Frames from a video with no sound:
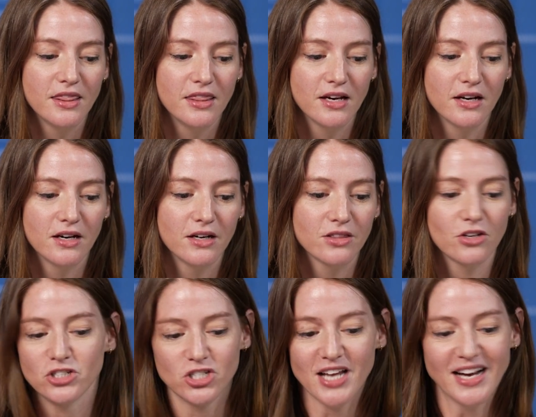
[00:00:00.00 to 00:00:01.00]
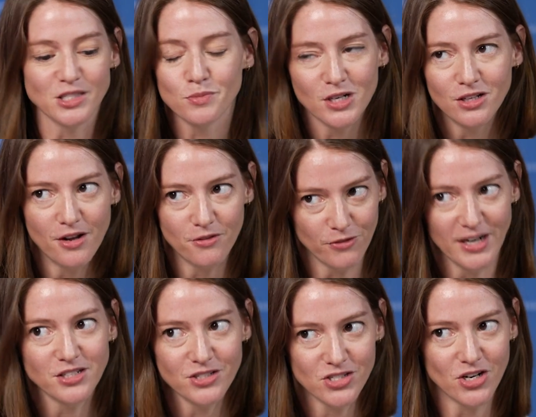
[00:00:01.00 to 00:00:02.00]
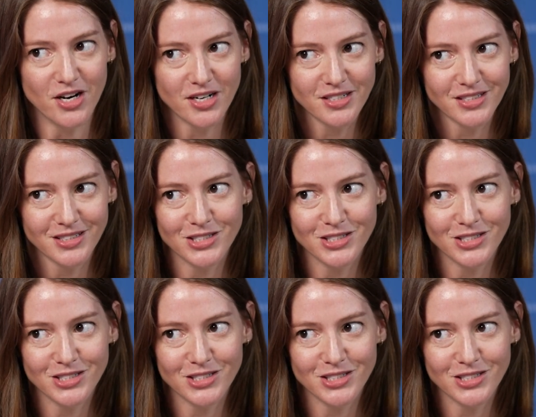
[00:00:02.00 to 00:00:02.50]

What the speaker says: There just hasn't been a lot of rental stock.